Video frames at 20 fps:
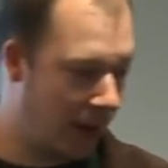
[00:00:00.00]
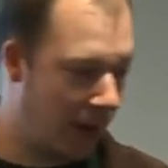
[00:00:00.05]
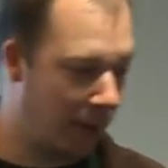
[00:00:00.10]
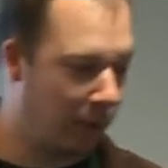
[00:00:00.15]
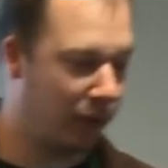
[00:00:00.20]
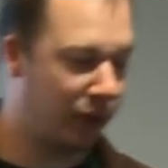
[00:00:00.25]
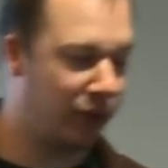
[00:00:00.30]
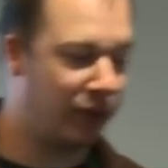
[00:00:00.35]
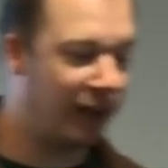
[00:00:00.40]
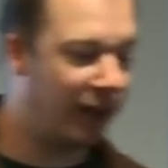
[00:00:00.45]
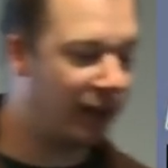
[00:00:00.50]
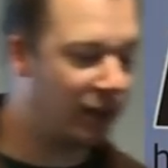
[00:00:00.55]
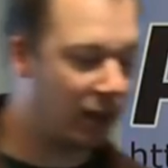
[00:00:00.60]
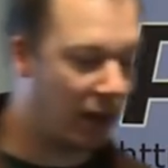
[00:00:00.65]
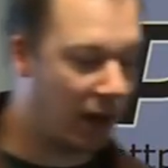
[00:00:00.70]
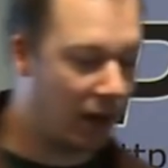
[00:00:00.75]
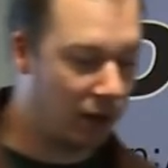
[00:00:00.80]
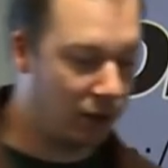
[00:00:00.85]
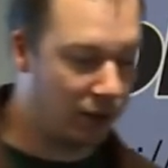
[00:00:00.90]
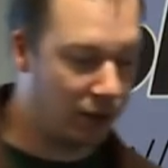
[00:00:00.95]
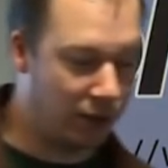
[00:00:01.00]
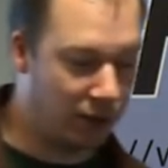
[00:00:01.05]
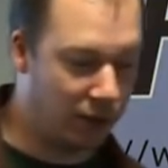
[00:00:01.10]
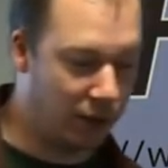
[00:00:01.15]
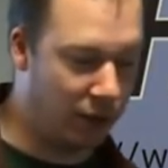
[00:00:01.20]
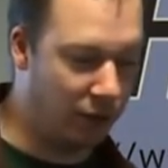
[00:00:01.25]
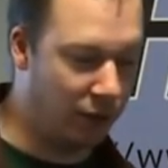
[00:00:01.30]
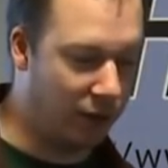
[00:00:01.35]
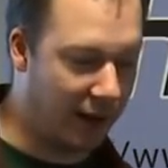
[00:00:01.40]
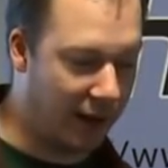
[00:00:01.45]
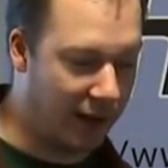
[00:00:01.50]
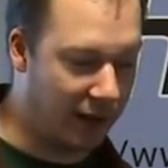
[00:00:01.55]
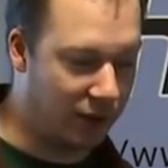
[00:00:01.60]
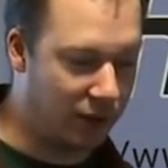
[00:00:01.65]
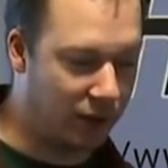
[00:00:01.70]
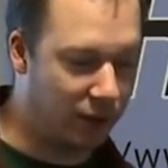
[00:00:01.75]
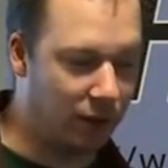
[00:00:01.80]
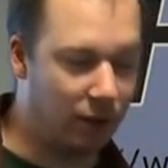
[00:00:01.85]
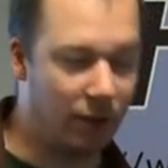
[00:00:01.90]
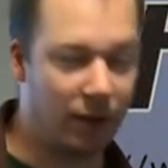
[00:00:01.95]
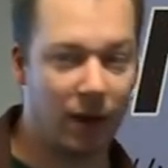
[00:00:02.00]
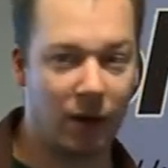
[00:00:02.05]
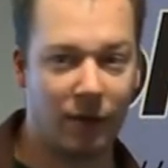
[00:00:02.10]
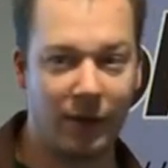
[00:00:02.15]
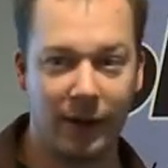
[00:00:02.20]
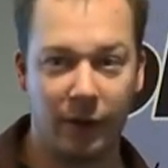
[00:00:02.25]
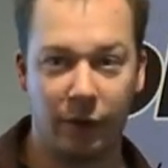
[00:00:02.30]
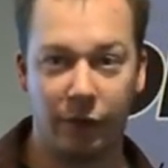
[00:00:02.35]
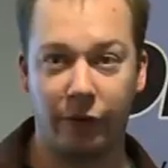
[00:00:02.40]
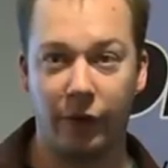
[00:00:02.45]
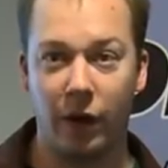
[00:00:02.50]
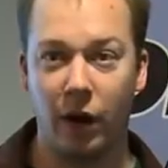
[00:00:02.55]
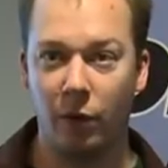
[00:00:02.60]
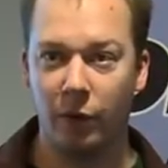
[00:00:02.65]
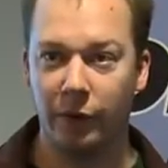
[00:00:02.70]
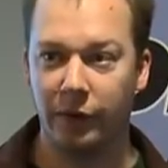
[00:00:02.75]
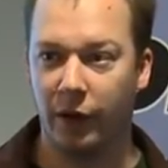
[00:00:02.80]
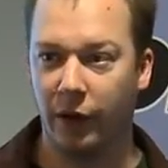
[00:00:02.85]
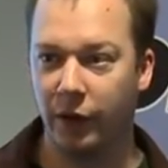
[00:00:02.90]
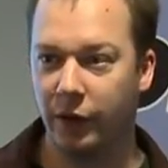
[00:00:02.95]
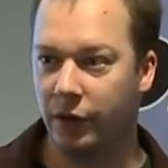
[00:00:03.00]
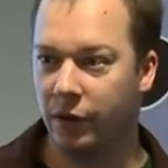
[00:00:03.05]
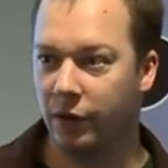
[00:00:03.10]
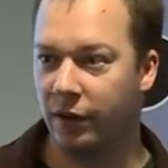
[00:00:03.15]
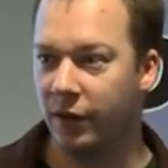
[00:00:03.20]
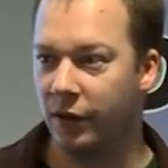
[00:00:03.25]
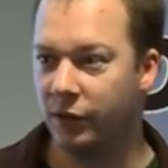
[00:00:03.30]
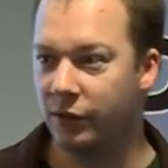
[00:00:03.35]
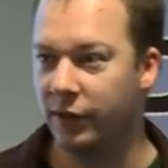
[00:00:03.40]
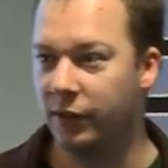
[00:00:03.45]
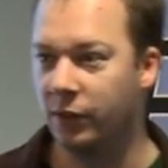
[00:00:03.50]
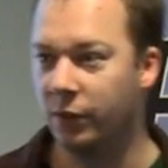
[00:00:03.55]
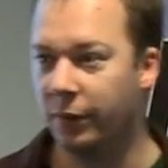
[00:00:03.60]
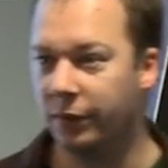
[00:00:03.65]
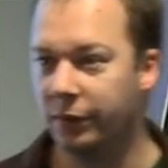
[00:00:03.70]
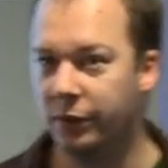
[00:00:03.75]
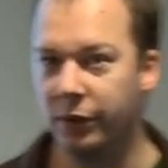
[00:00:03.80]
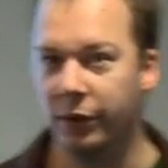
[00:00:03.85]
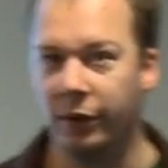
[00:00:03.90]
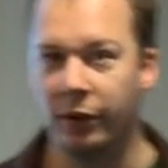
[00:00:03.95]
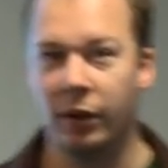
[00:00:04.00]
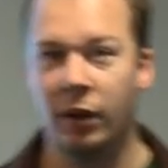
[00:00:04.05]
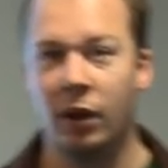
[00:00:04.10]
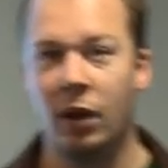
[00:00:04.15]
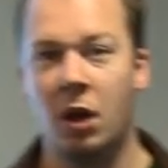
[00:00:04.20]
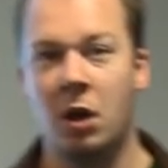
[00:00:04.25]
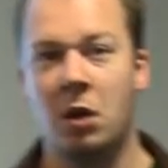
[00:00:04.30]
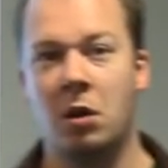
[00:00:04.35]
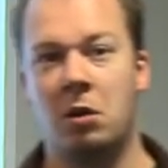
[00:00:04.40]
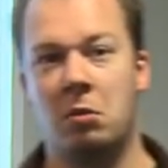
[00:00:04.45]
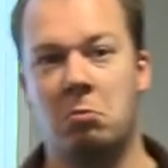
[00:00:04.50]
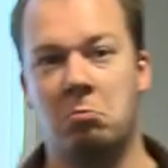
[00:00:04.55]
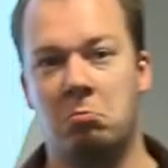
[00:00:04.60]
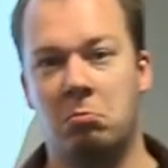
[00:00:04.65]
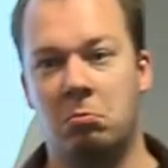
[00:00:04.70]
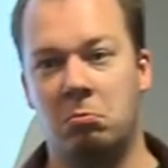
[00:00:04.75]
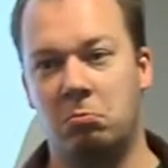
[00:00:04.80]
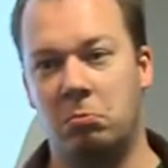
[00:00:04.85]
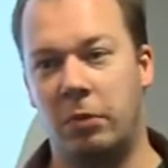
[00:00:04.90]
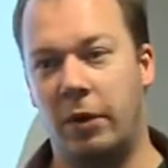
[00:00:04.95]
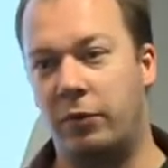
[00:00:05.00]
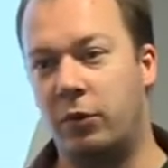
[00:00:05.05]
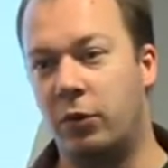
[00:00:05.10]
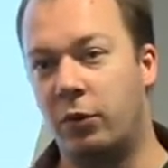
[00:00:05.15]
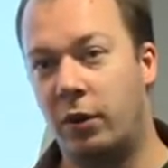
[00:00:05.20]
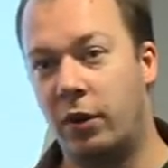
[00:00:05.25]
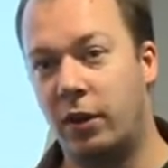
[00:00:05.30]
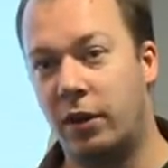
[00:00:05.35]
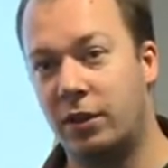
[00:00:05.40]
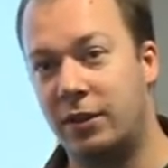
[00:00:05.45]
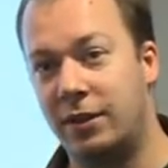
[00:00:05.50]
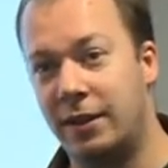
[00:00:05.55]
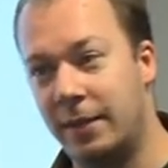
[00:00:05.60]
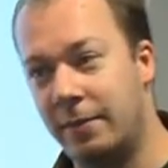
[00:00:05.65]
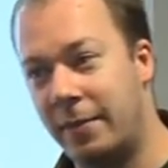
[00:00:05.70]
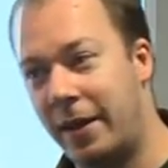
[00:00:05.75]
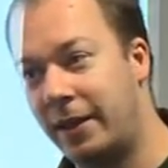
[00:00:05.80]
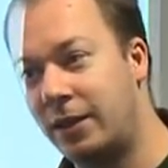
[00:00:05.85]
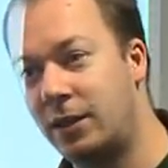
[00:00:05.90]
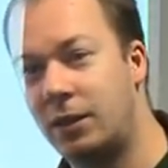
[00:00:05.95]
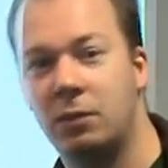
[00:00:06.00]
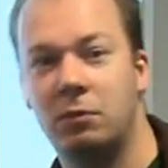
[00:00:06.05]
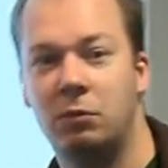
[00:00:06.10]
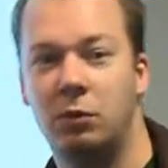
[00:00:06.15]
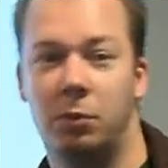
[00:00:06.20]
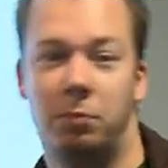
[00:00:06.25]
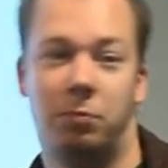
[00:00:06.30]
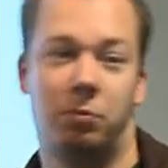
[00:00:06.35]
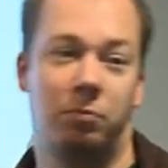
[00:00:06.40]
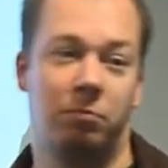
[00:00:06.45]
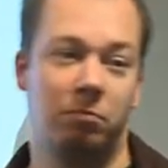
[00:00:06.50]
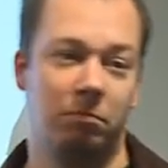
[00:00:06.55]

And what Siege allows you to do is you can create a file with all the URLs that you want to do. If you're running a CMS you,